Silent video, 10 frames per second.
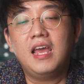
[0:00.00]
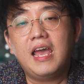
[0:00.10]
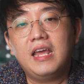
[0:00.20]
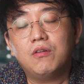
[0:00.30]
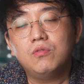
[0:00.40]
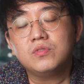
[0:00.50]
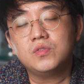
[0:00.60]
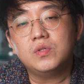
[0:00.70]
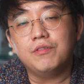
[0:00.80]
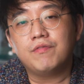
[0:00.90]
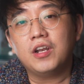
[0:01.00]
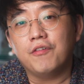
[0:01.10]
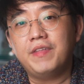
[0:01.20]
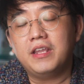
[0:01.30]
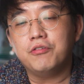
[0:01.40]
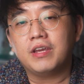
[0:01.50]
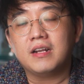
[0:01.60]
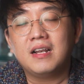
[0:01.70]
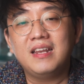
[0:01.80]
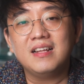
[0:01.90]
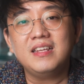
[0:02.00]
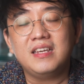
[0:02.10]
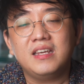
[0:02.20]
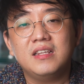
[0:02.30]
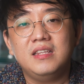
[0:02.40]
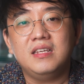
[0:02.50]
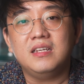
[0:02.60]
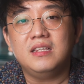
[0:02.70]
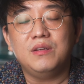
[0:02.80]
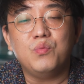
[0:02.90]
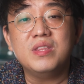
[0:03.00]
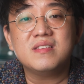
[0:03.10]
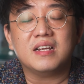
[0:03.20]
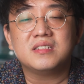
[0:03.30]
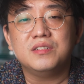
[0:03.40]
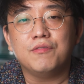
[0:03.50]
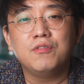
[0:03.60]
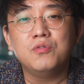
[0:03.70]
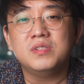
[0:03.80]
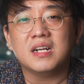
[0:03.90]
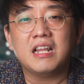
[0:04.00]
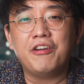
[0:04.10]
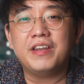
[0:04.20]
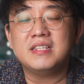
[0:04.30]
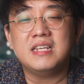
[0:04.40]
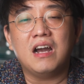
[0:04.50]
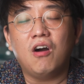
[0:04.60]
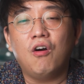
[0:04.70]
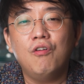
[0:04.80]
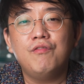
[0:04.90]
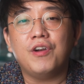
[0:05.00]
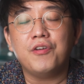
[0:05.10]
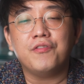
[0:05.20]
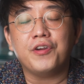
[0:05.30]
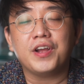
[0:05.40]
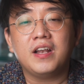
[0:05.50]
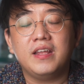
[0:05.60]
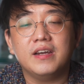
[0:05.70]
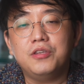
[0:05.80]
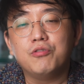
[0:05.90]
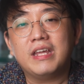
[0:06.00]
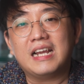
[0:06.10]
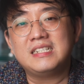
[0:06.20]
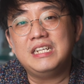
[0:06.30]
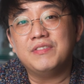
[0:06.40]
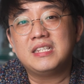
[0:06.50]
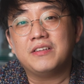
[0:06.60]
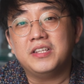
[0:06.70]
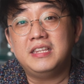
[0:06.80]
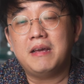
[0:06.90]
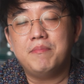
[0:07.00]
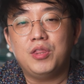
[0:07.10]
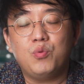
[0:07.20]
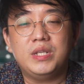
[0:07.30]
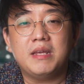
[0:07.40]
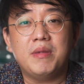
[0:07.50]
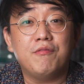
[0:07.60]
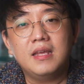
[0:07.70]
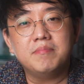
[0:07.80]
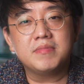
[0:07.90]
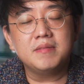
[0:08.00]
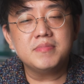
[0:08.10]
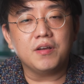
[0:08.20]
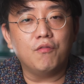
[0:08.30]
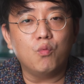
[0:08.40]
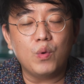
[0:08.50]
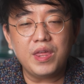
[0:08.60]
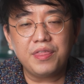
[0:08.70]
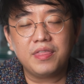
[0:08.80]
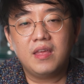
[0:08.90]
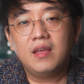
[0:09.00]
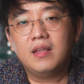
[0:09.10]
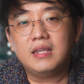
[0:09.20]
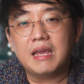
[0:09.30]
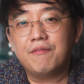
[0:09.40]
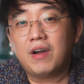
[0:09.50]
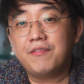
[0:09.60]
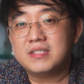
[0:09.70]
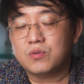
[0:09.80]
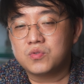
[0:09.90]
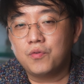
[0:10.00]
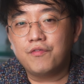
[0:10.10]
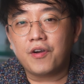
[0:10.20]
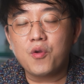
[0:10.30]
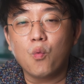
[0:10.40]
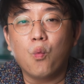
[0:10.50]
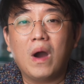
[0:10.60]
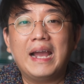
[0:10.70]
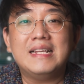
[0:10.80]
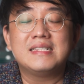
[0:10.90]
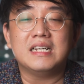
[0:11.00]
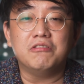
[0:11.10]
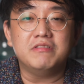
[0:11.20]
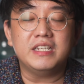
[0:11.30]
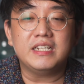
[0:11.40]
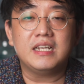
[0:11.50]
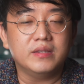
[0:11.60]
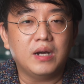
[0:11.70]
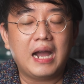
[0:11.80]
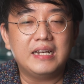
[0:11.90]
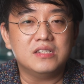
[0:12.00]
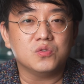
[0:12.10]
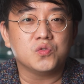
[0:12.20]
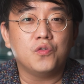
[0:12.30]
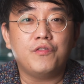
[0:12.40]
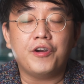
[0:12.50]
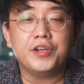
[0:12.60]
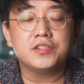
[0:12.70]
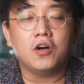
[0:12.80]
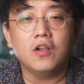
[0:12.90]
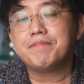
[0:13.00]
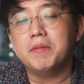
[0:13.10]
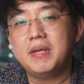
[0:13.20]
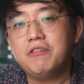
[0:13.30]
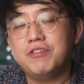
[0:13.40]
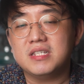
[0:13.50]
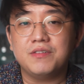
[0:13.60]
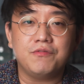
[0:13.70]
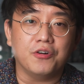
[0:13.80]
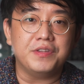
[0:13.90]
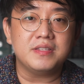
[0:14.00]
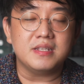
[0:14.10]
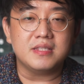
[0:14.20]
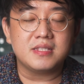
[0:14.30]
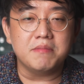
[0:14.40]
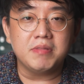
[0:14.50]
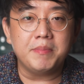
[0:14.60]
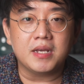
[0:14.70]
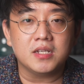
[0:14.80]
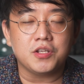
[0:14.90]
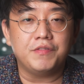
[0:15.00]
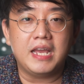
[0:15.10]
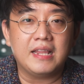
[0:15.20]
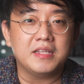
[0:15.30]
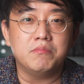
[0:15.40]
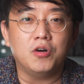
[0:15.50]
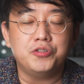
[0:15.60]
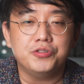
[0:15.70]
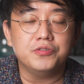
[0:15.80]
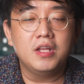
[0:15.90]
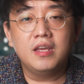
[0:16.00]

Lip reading: and also in front of that you can clearly hear the wind section, the flutes, the clarinets. They are all very clear. You can actually even tell the depth between them. In terms of width, the M5 is also very wide sounding. The height is also very tall. The main reason for this is simply because of the atom module.